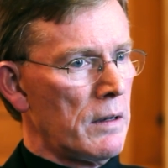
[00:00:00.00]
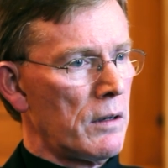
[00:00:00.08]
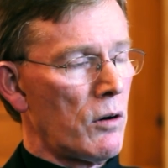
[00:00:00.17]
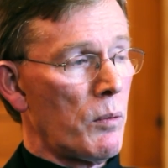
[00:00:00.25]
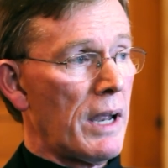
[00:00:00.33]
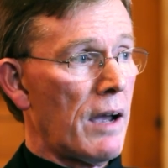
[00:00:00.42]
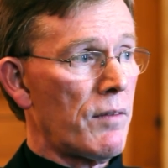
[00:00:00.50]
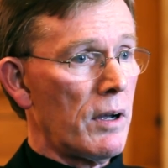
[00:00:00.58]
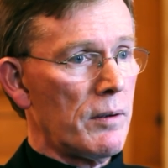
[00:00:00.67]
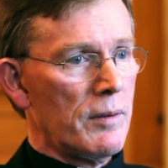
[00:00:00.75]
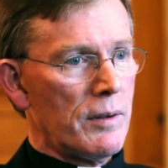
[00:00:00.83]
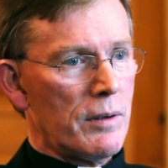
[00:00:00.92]
You know, we have
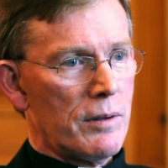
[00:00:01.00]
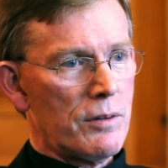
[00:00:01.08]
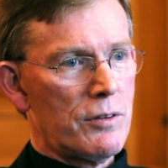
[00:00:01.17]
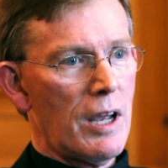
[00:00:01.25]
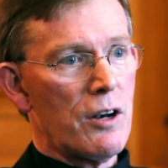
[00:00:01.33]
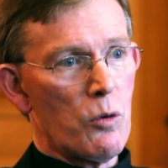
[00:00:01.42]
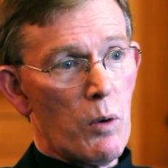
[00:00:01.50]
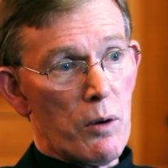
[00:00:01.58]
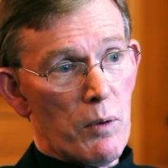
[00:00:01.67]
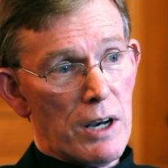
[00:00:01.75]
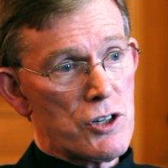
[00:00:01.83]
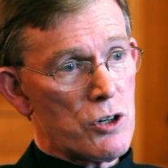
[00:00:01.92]
a ten to
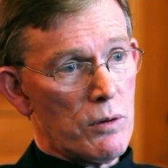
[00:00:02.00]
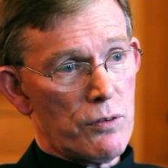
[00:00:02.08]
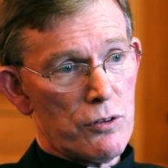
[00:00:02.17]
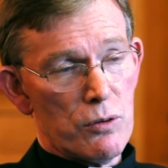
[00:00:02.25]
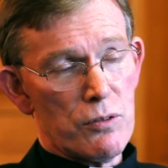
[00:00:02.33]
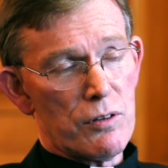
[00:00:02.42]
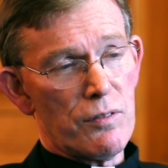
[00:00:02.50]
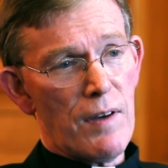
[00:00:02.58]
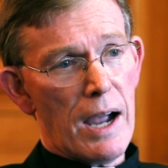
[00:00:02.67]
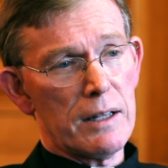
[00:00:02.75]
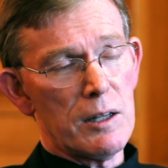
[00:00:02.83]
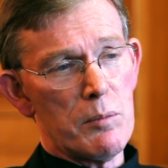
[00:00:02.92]
one ratio of students to
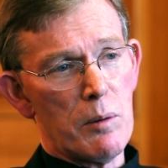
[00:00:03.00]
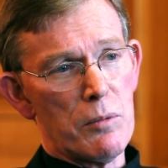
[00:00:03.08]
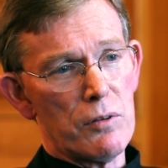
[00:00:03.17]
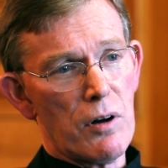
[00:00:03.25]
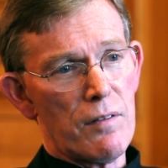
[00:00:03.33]
faculty members.